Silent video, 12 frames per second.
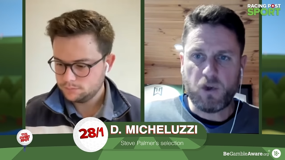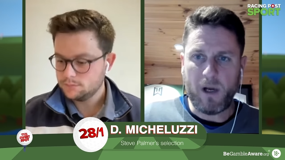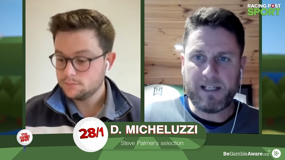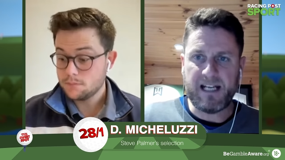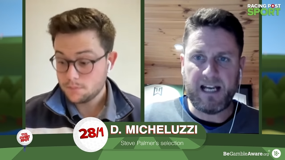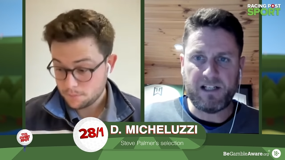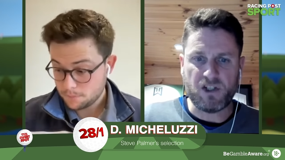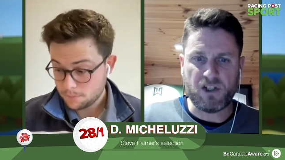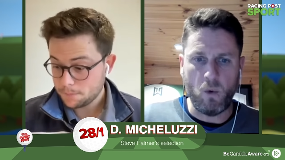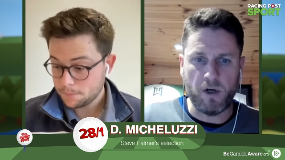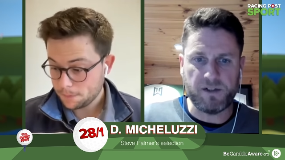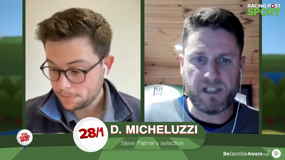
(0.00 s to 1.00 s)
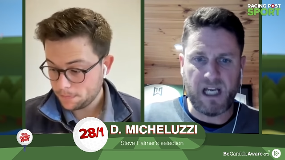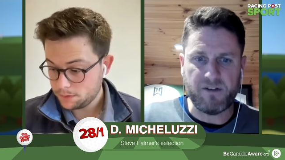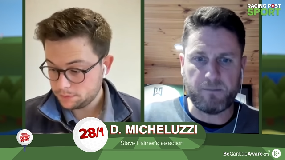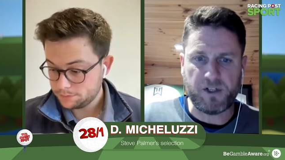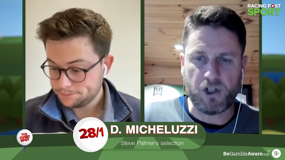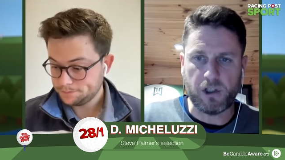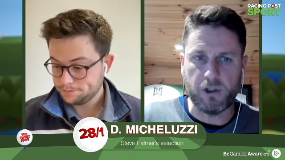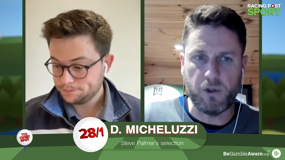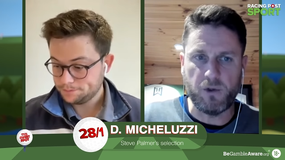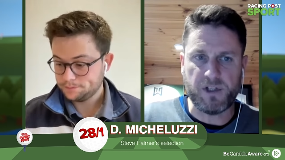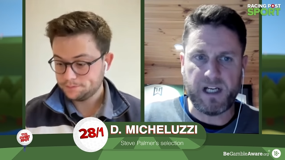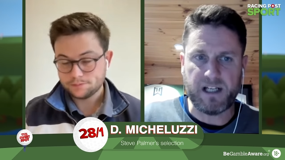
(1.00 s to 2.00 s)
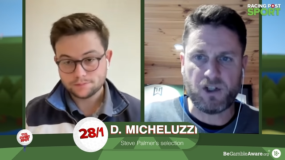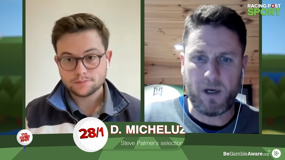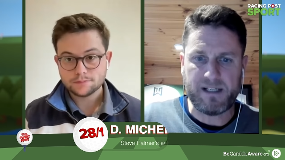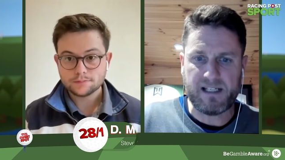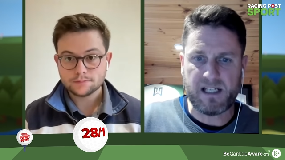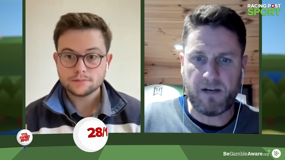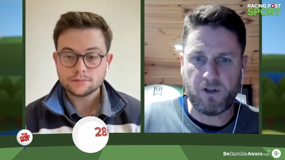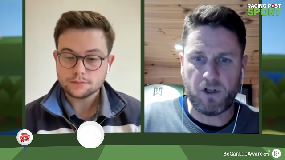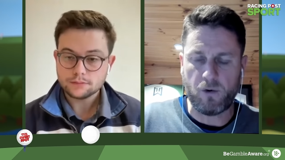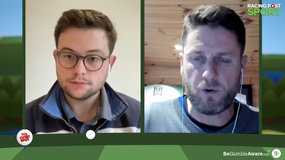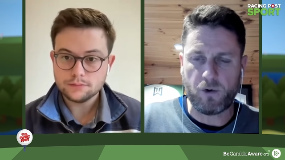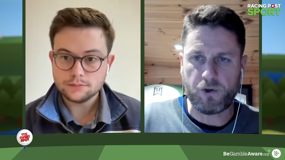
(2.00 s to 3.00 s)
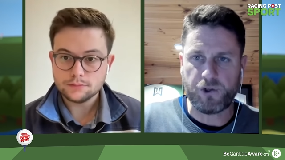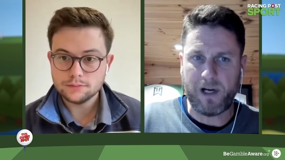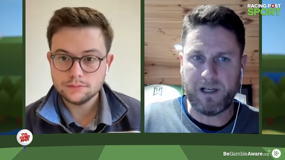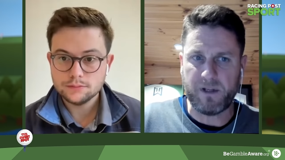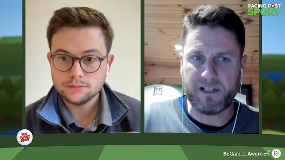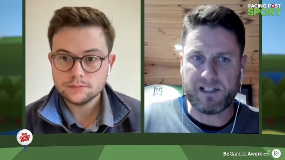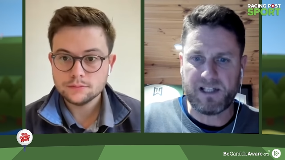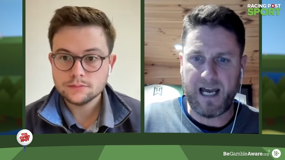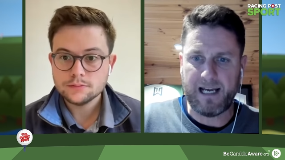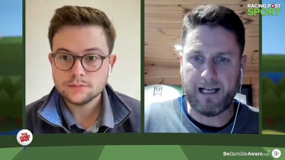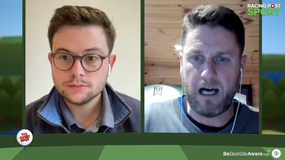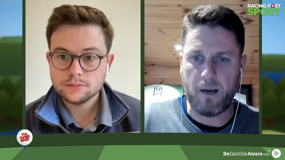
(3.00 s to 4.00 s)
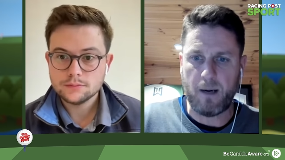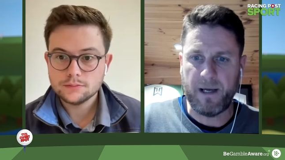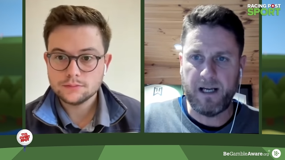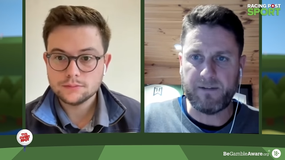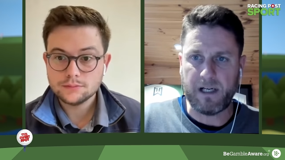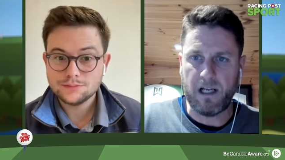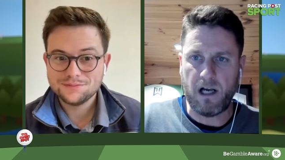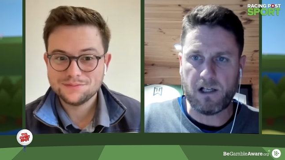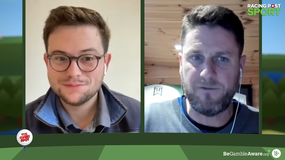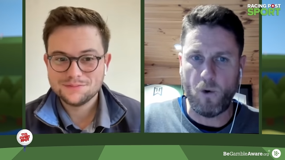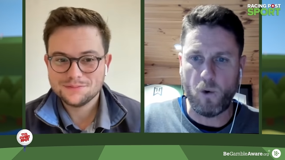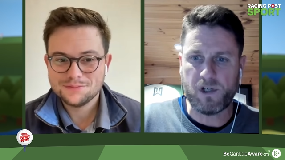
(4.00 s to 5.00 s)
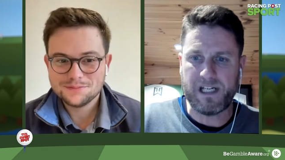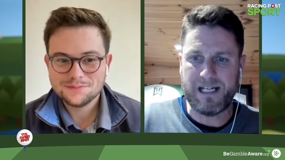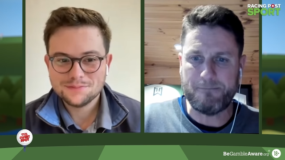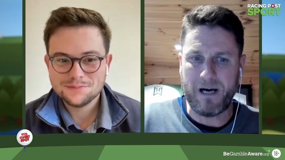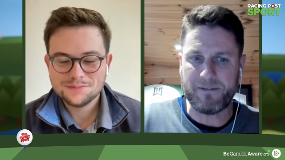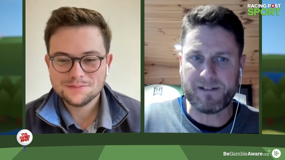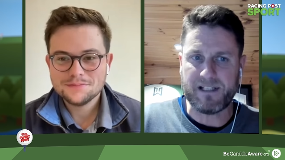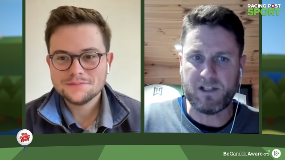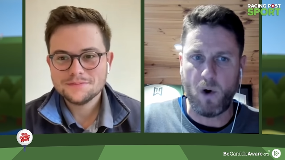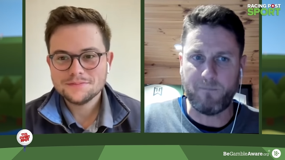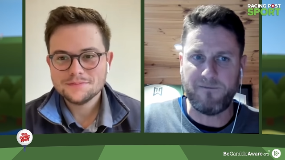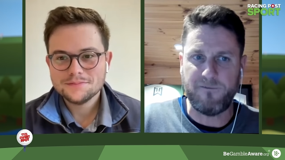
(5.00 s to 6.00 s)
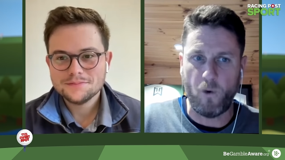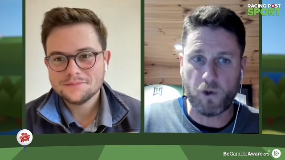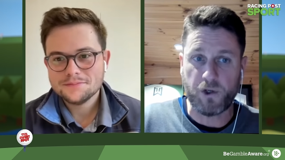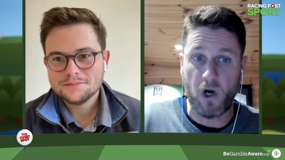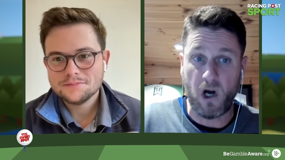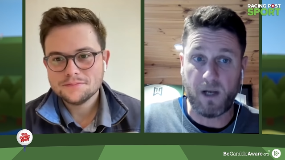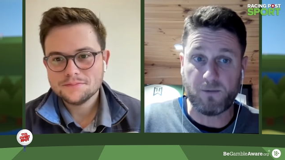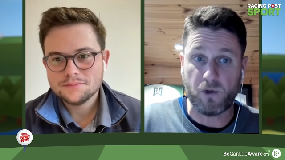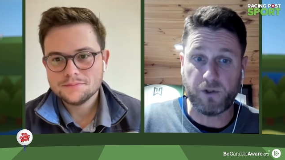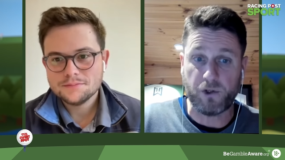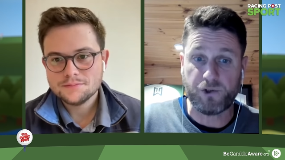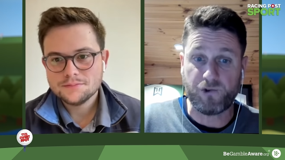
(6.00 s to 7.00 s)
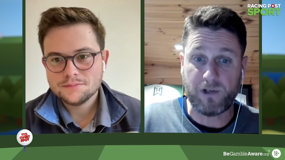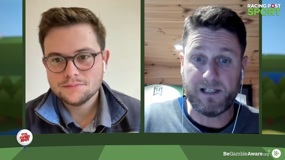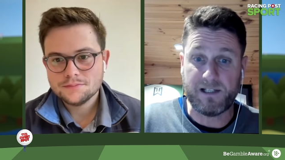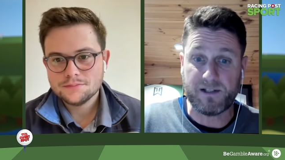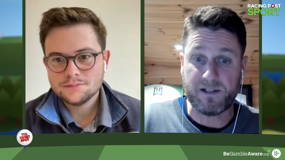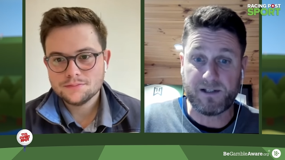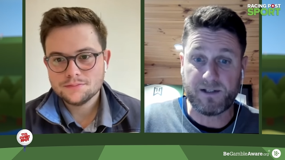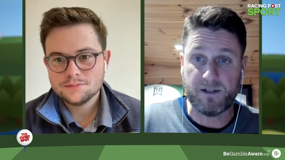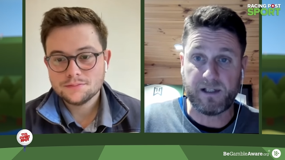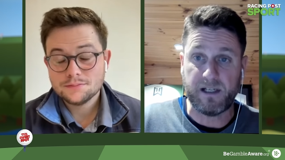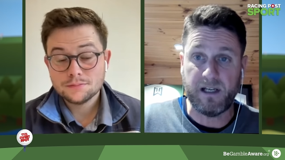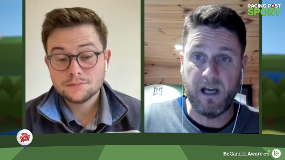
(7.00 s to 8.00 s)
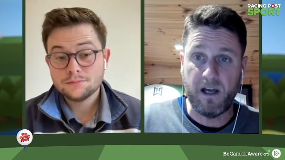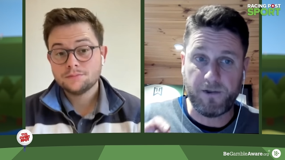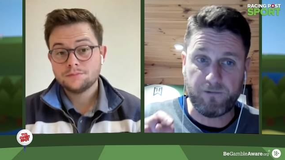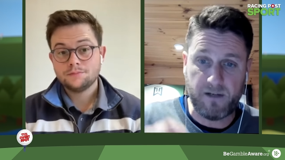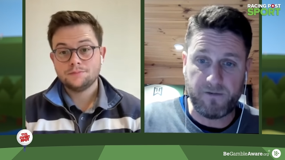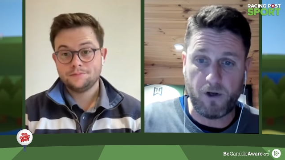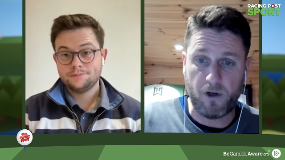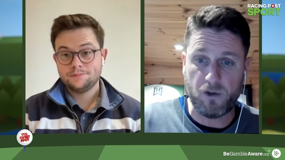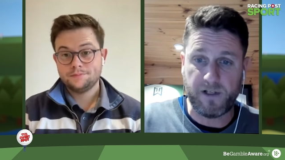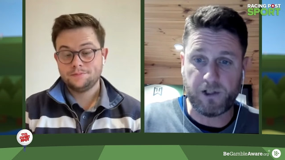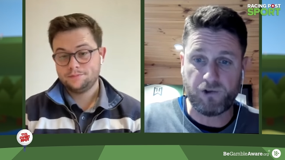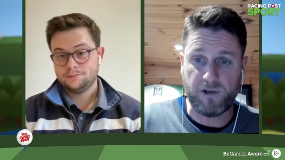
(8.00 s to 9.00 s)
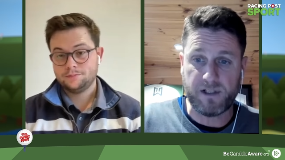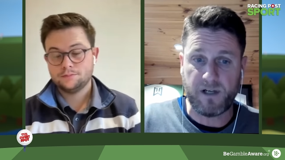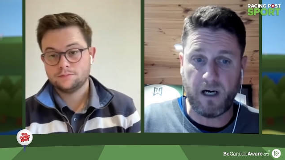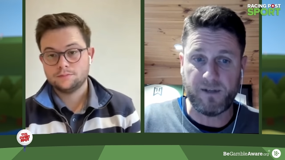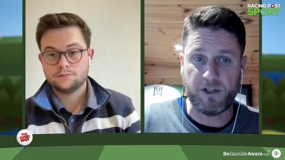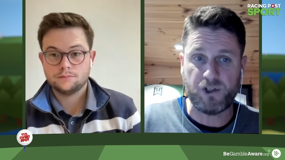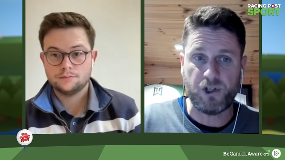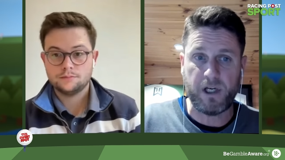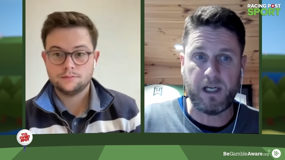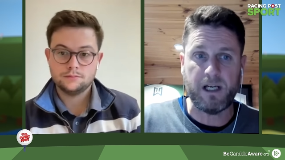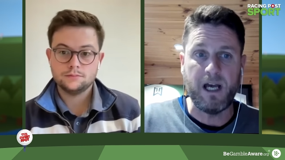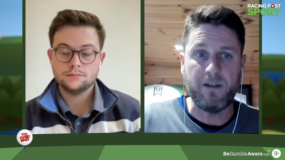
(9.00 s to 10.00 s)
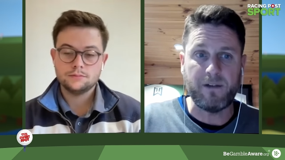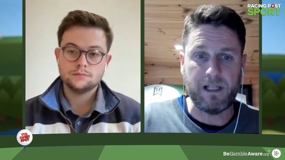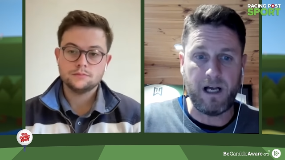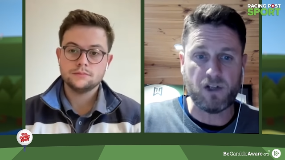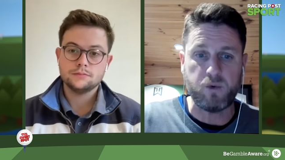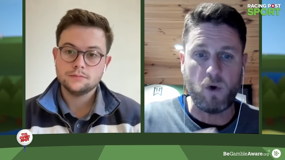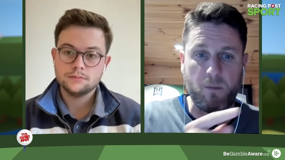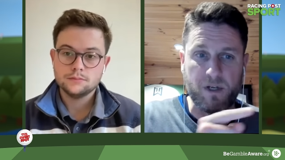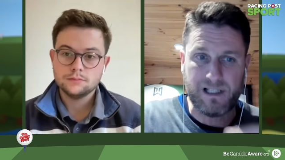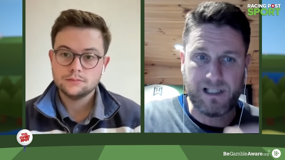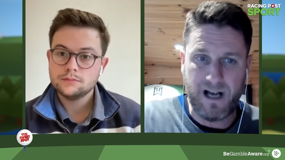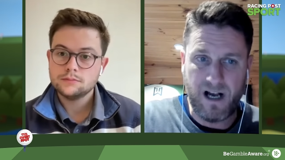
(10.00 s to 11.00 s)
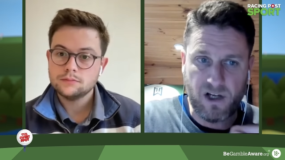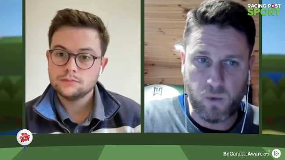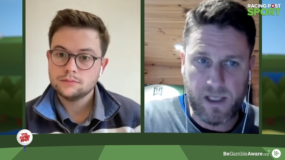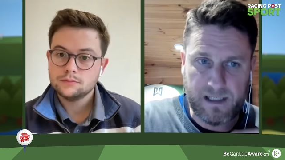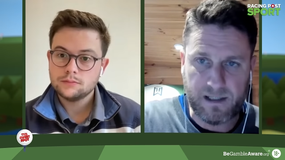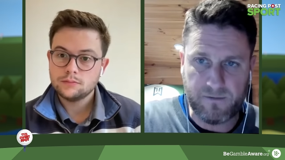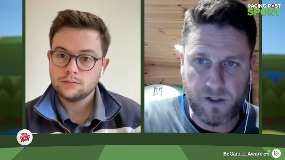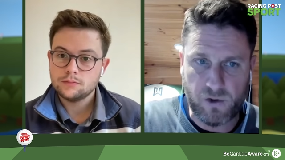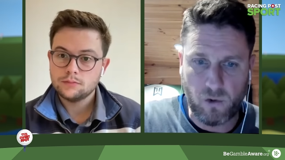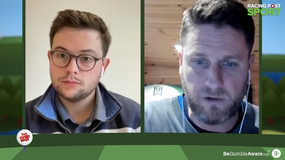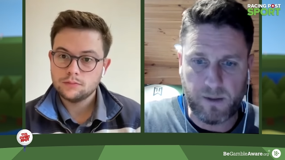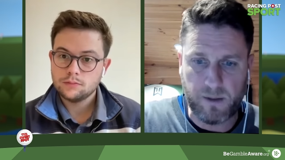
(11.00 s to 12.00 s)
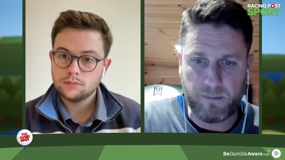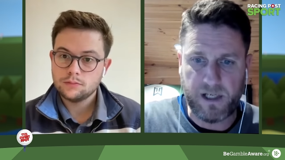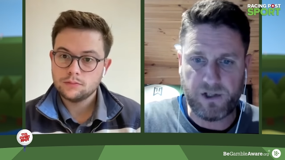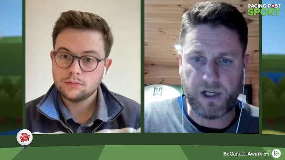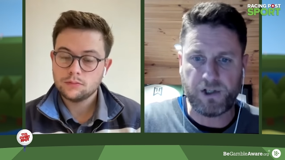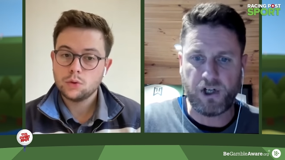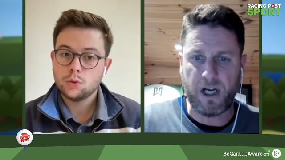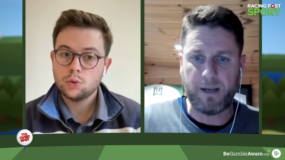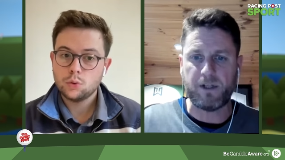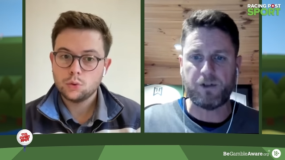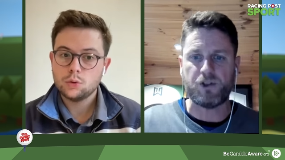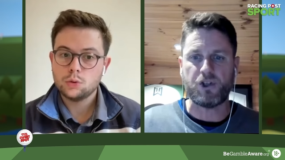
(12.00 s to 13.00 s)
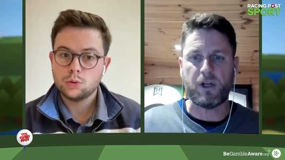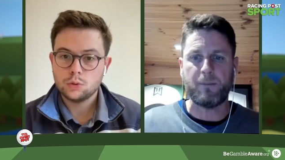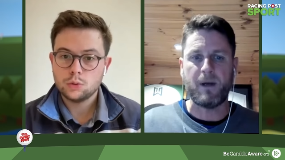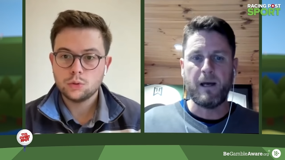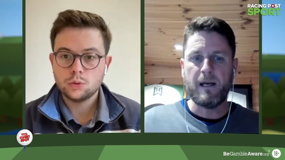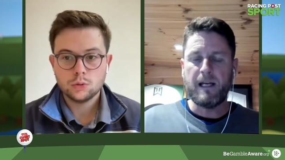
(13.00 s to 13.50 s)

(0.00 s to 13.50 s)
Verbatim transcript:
Speaker 1: twenty-eight to one. David Micheluzzi, a twenty-seven-year-old Australian with his tail up. In the last fourteen months, he's won four times on the Australasian circuit. Three of those victories have come this year. The last one was last week in the Victorian P G A Championship.